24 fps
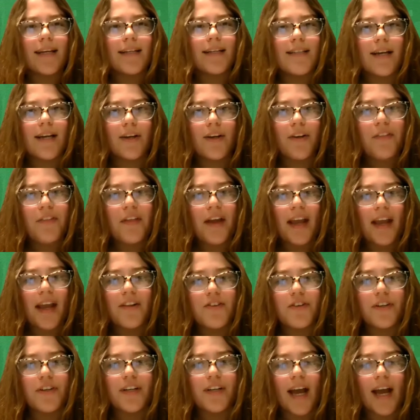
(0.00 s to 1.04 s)
going to tell you the
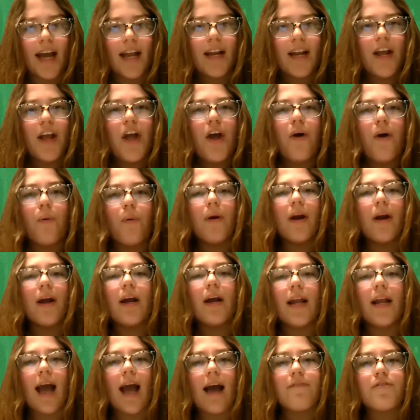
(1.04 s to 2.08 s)
answer yet. We're
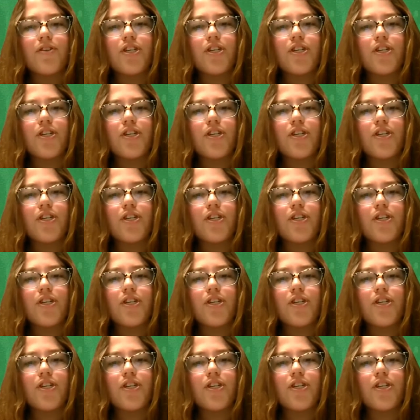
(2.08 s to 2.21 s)
going to have